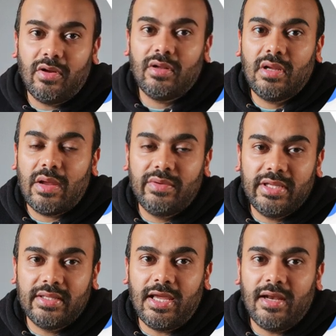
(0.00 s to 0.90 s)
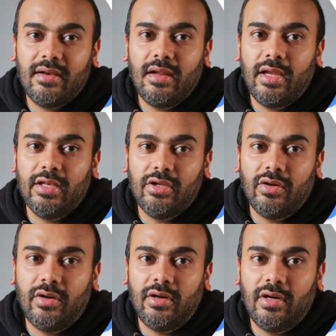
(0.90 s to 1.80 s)
not counting that in
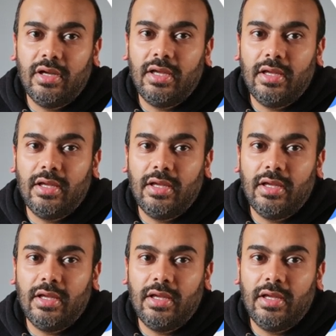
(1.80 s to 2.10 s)
your